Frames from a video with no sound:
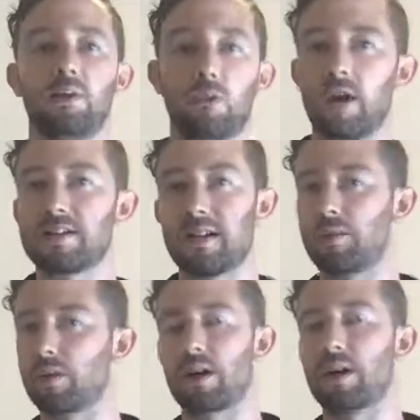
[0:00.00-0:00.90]
We're not
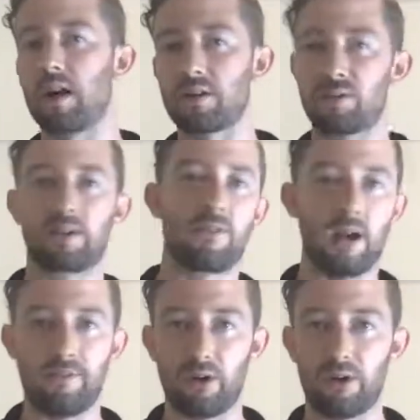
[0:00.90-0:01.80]
saying we're gonna not drink
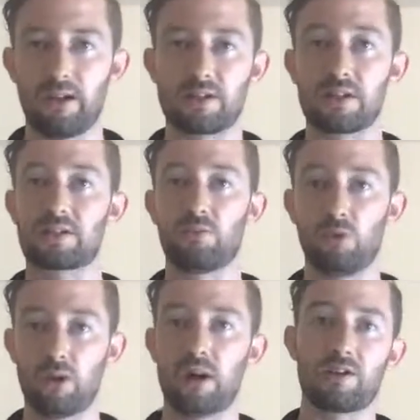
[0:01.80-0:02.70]
forever. It's just
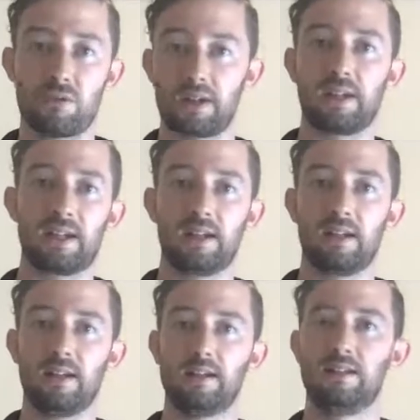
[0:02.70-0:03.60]
we're not drinking
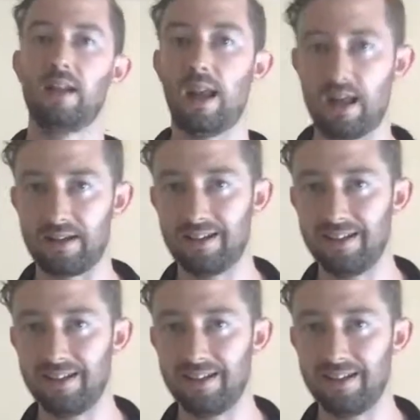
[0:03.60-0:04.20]
today.